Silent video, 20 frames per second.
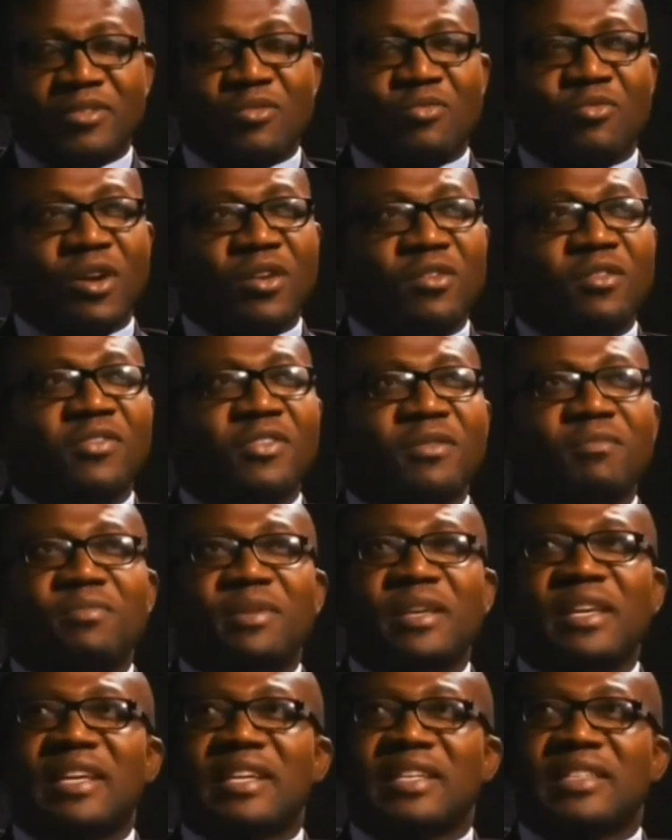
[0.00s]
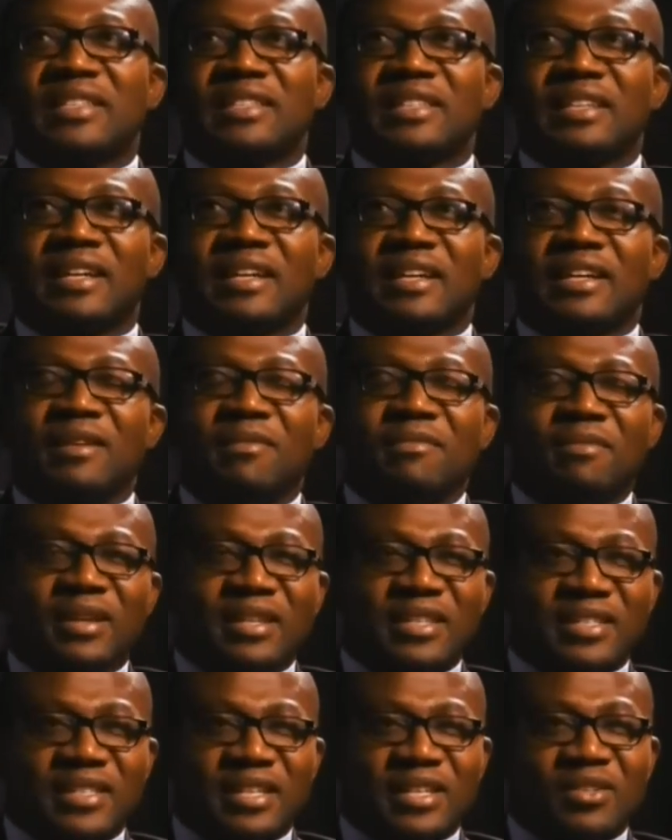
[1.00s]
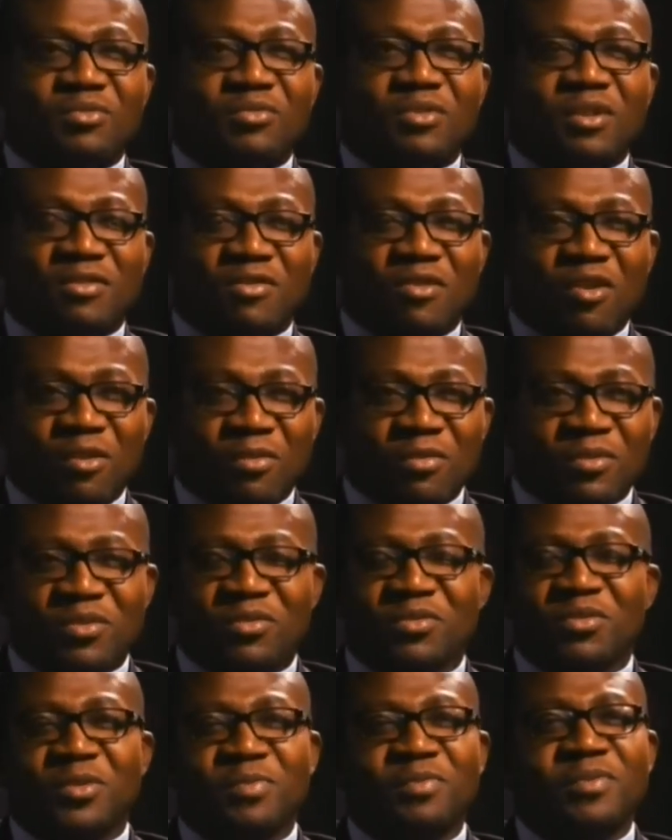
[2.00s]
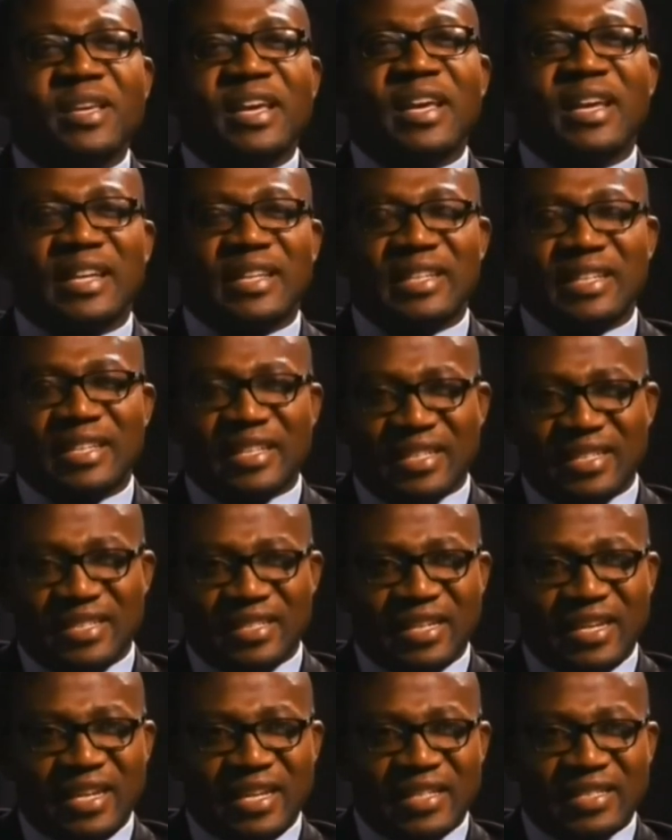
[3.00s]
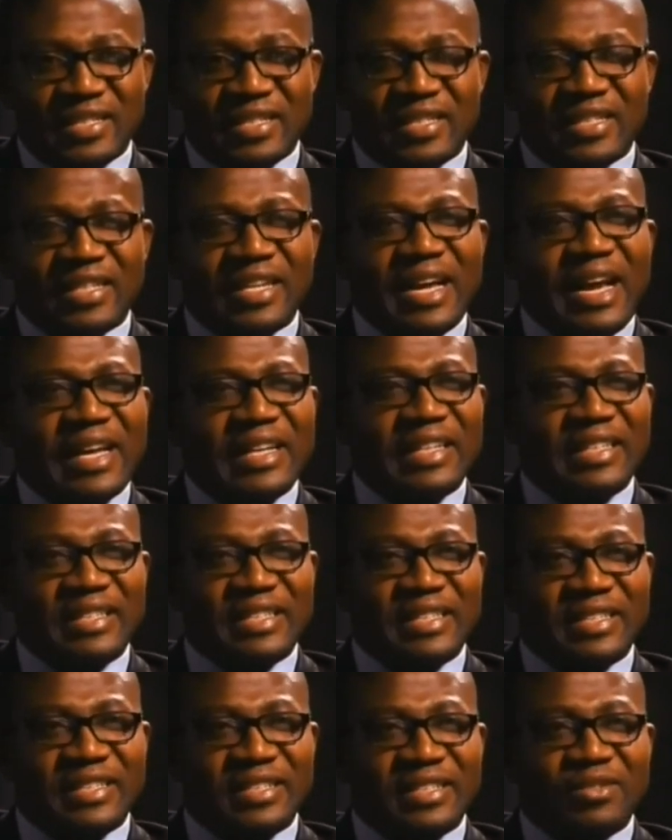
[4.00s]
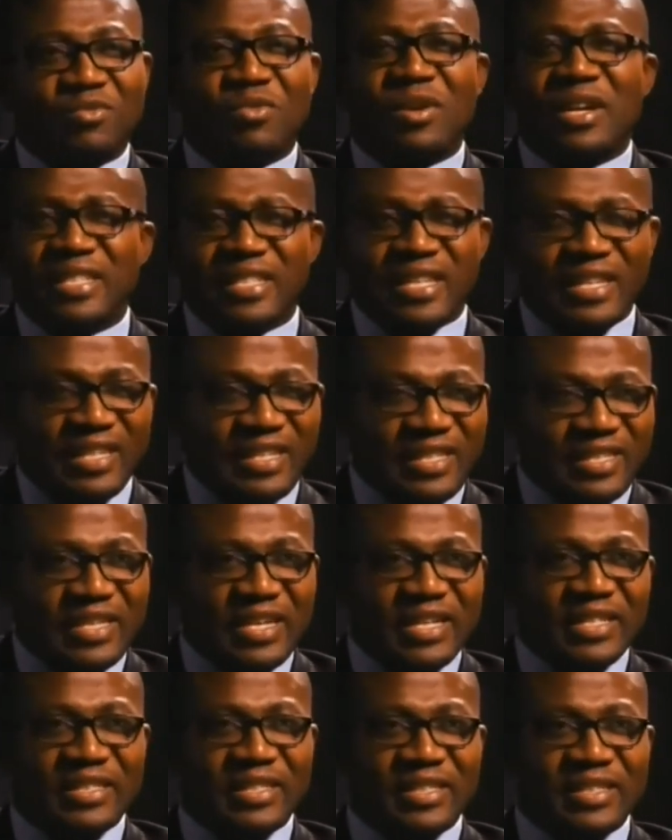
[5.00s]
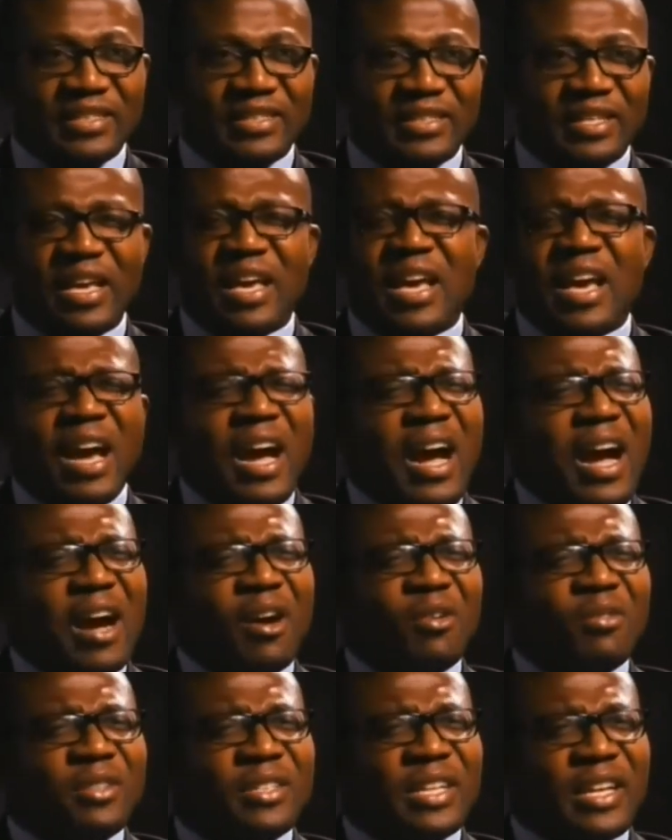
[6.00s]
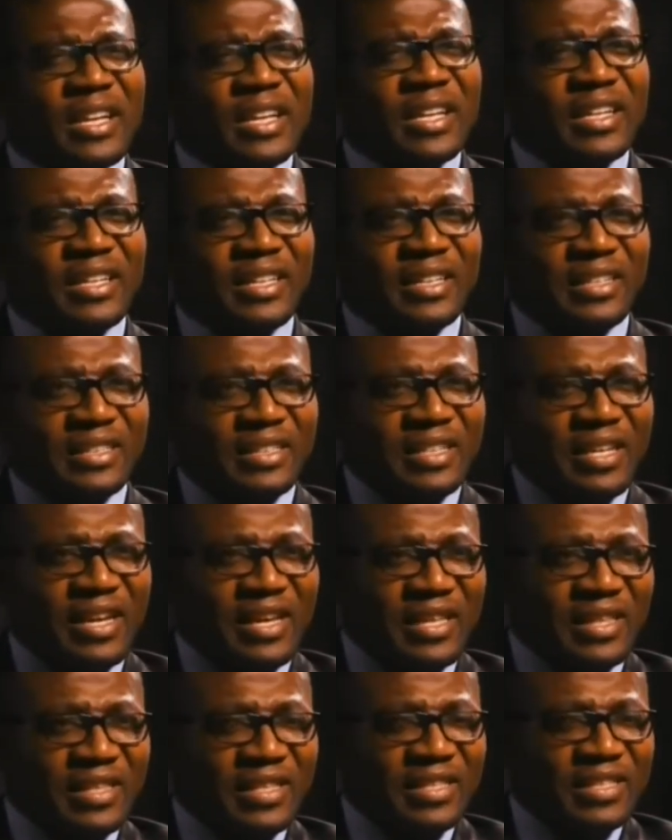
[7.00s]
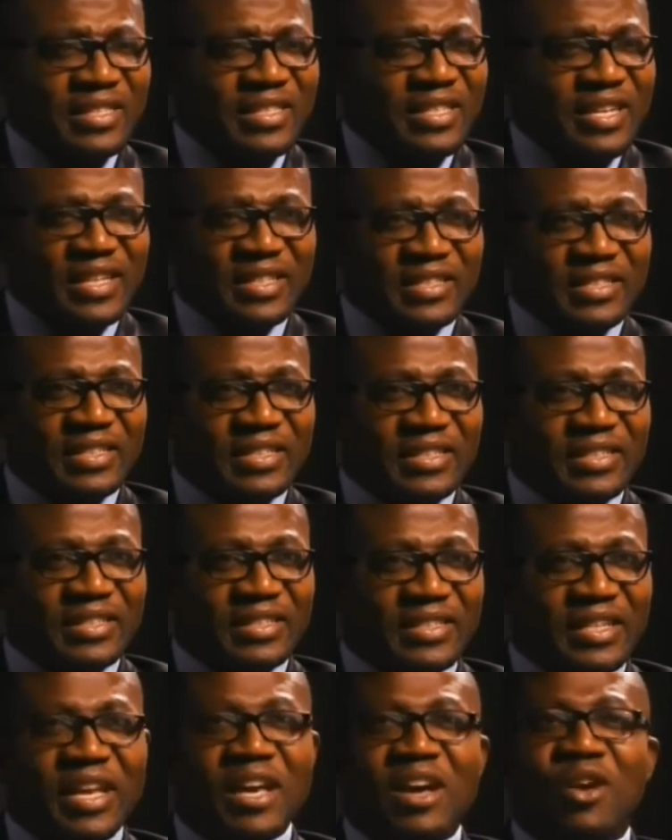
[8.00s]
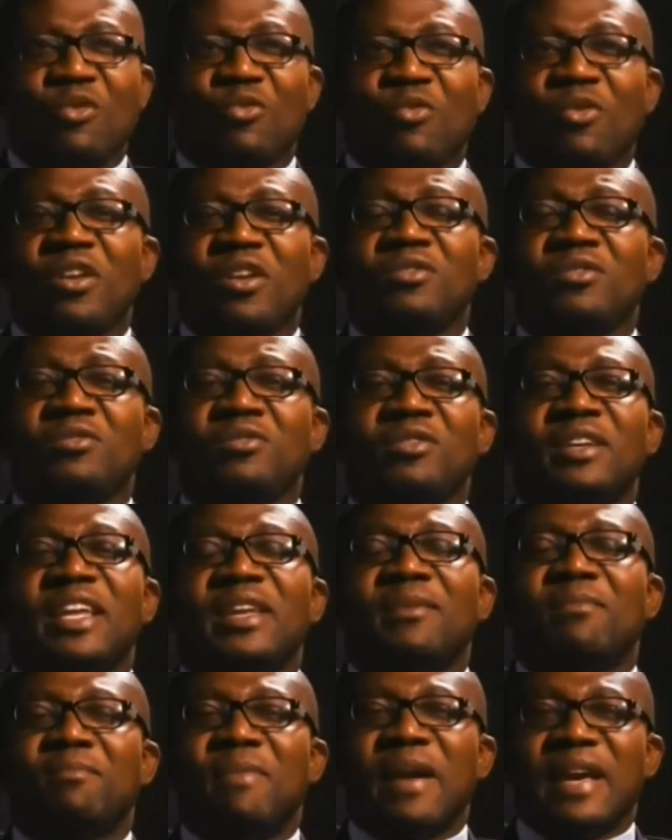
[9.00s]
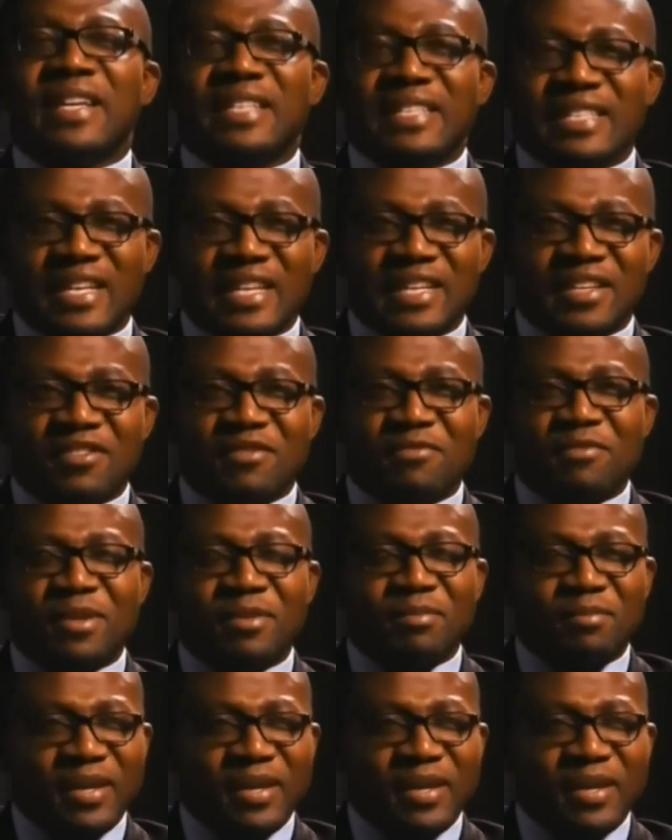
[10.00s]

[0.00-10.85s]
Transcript: One of the biggest companies that were formed to spearhead industrialization, IDC, was under sanctions. How targeted are these sanctions? When you look at banks that have been